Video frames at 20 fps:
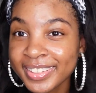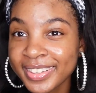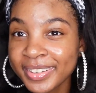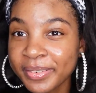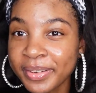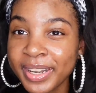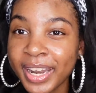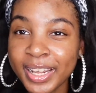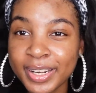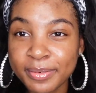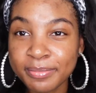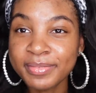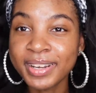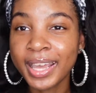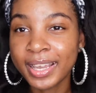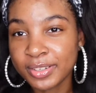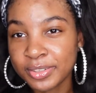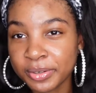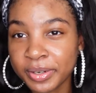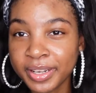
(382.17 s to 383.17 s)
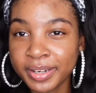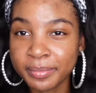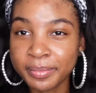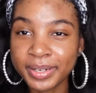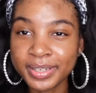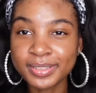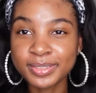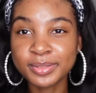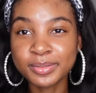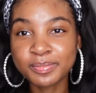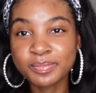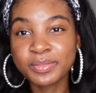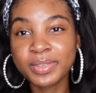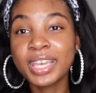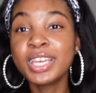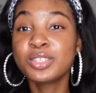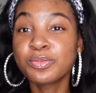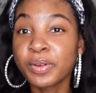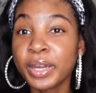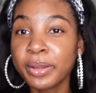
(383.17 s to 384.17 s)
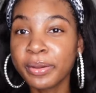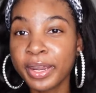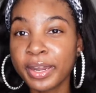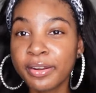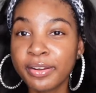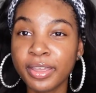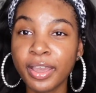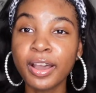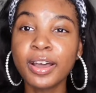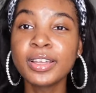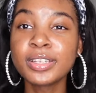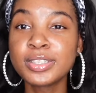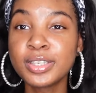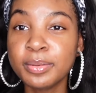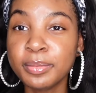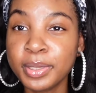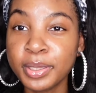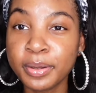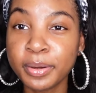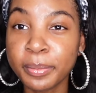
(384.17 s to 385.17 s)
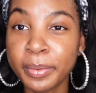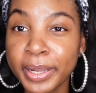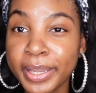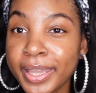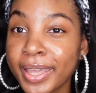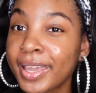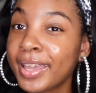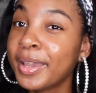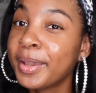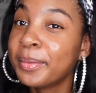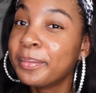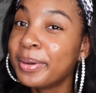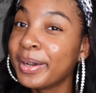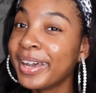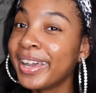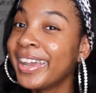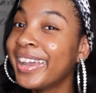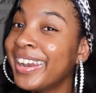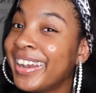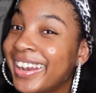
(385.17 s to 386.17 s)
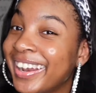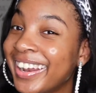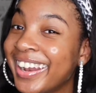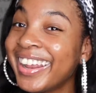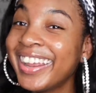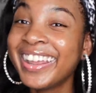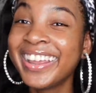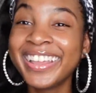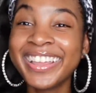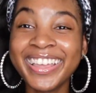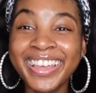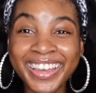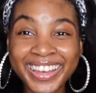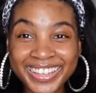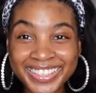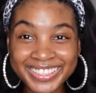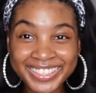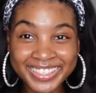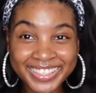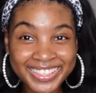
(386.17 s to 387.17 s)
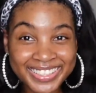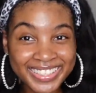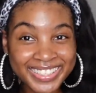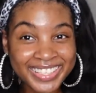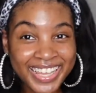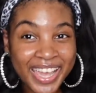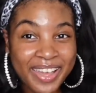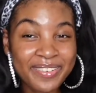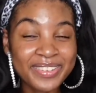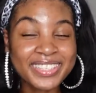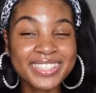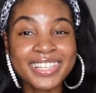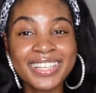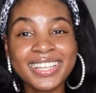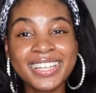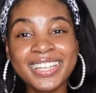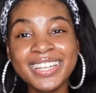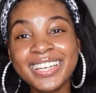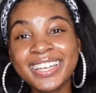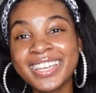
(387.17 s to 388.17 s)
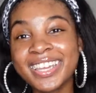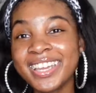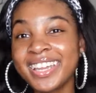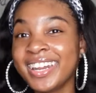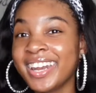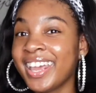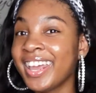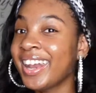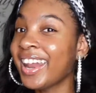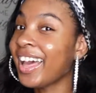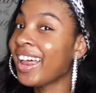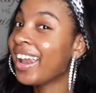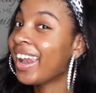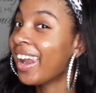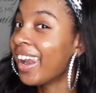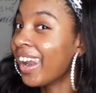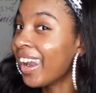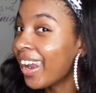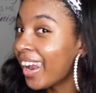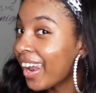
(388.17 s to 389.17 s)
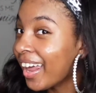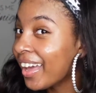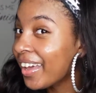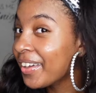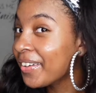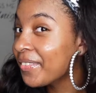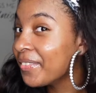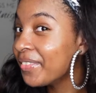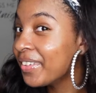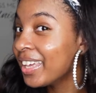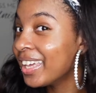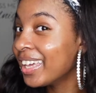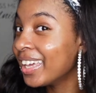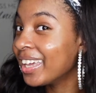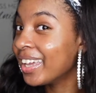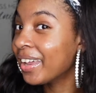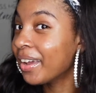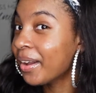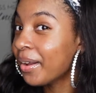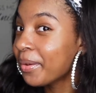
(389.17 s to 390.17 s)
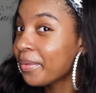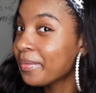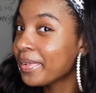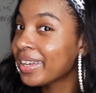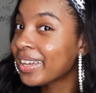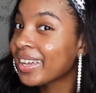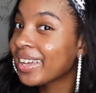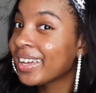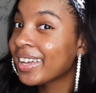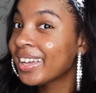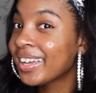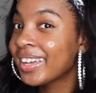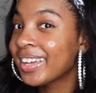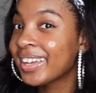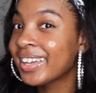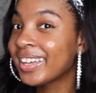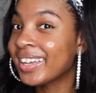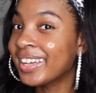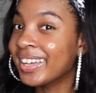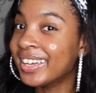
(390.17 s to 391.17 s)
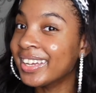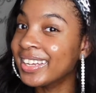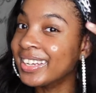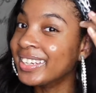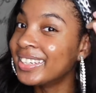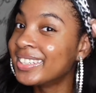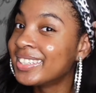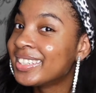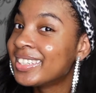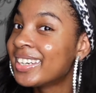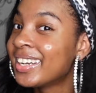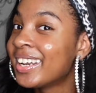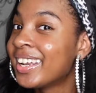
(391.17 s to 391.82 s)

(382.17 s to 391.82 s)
Well, not natural hair, but it's real hair, y'all. It's human hair wig. But yeah, so this is how it's looking and I love it. Oh my gosh.